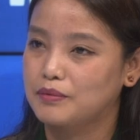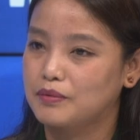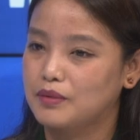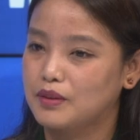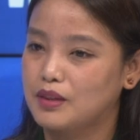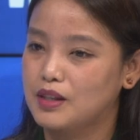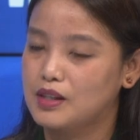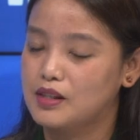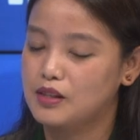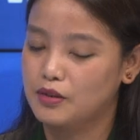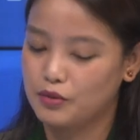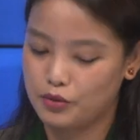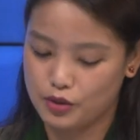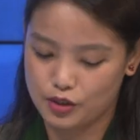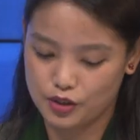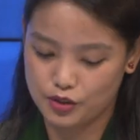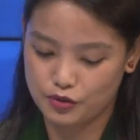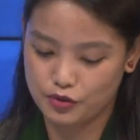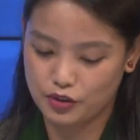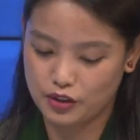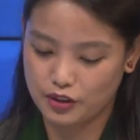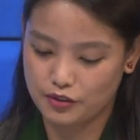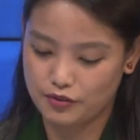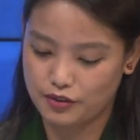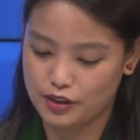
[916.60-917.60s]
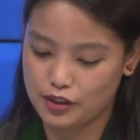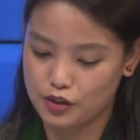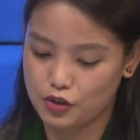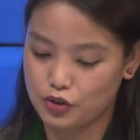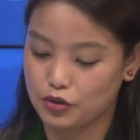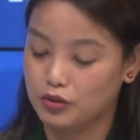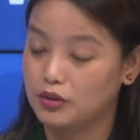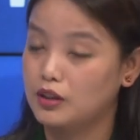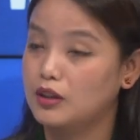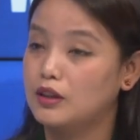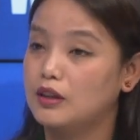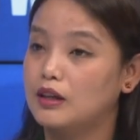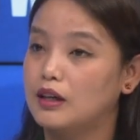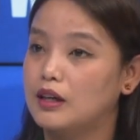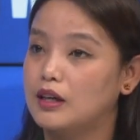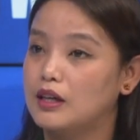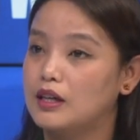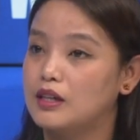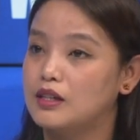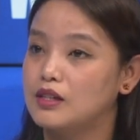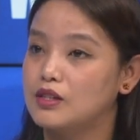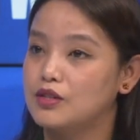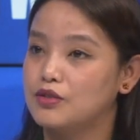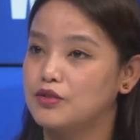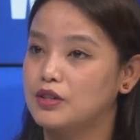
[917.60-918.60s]
That's a wonderful advice, Chokdenla,
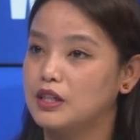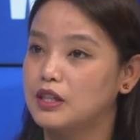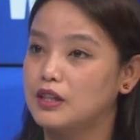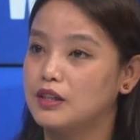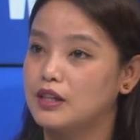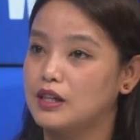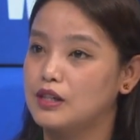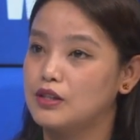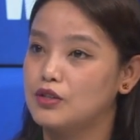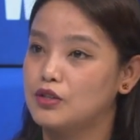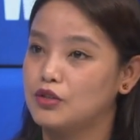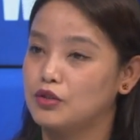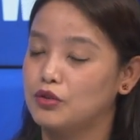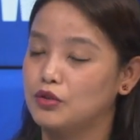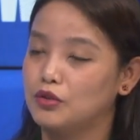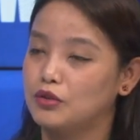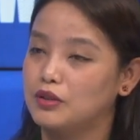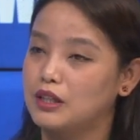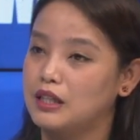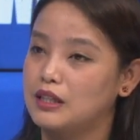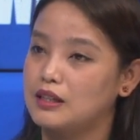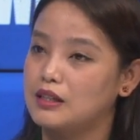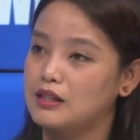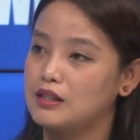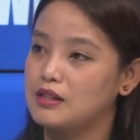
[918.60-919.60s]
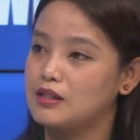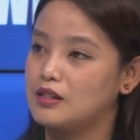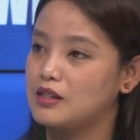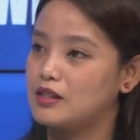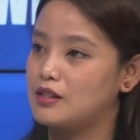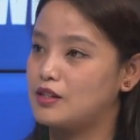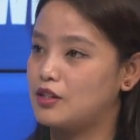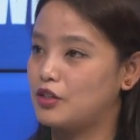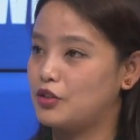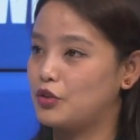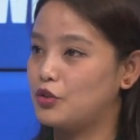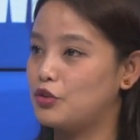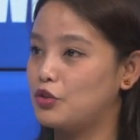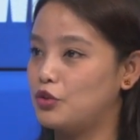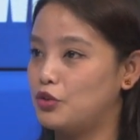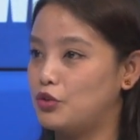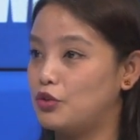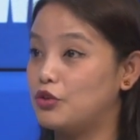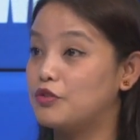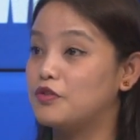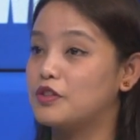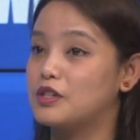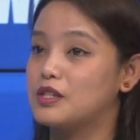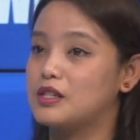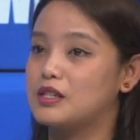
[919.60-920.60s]
and it's really nice to know that these days the new
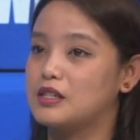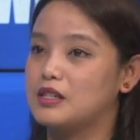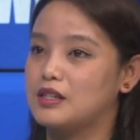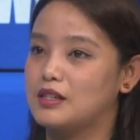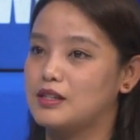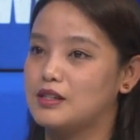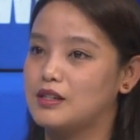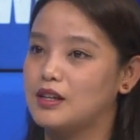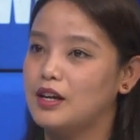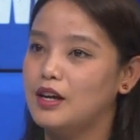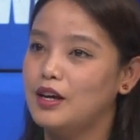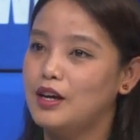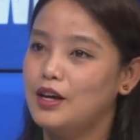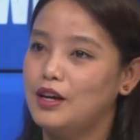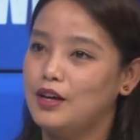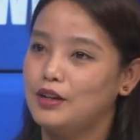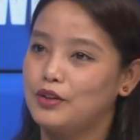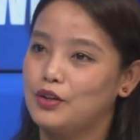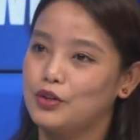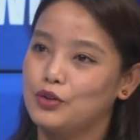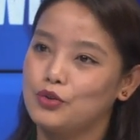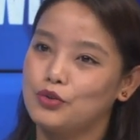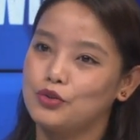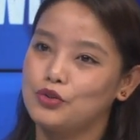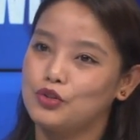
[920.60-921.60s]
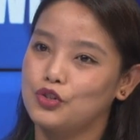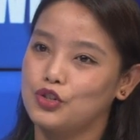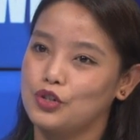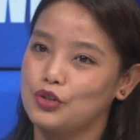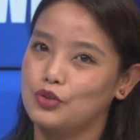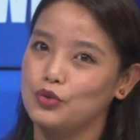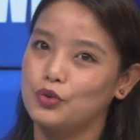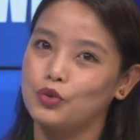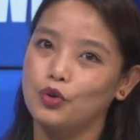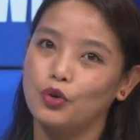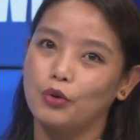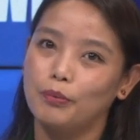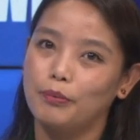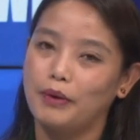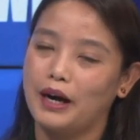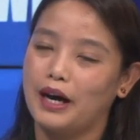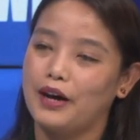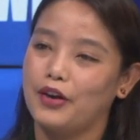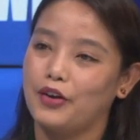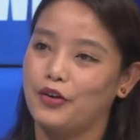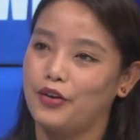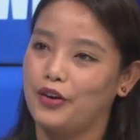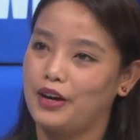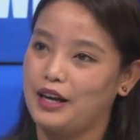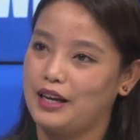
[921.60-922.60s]
universities, they don't just go by
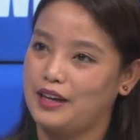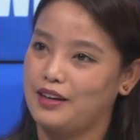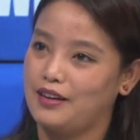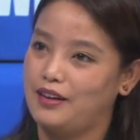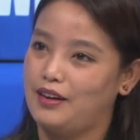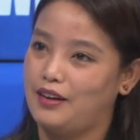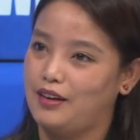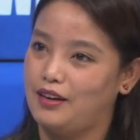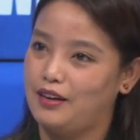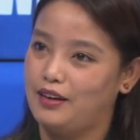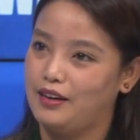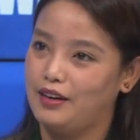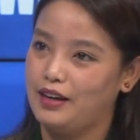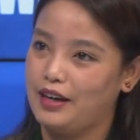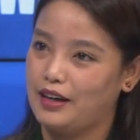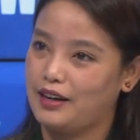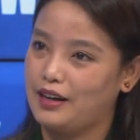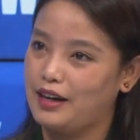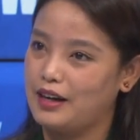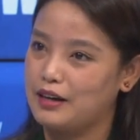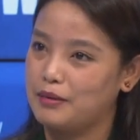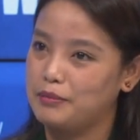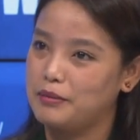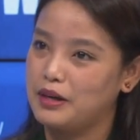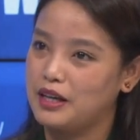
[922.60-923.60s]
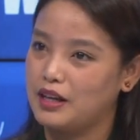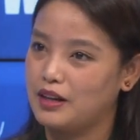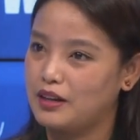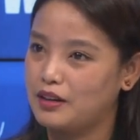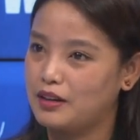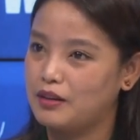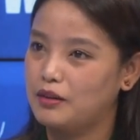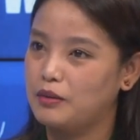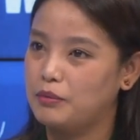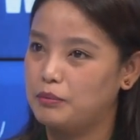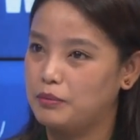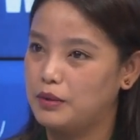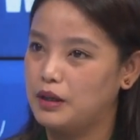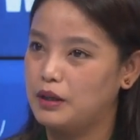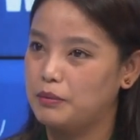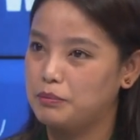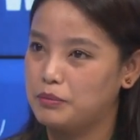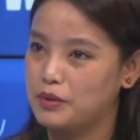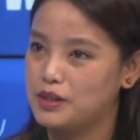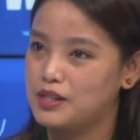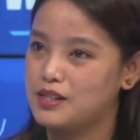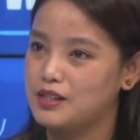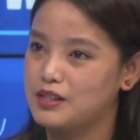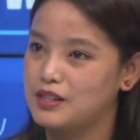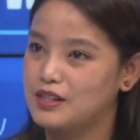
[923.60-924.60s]
your academic
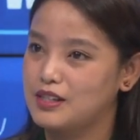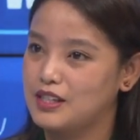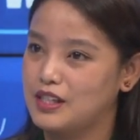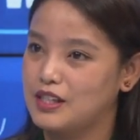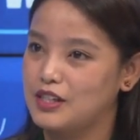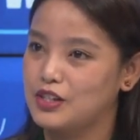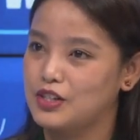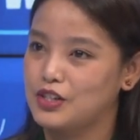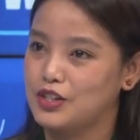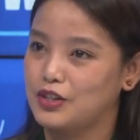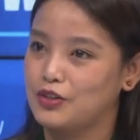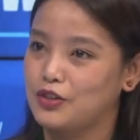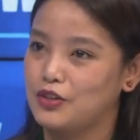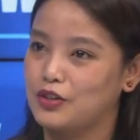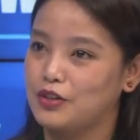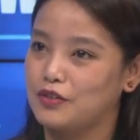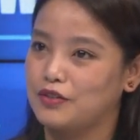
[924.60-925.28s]
percentage and all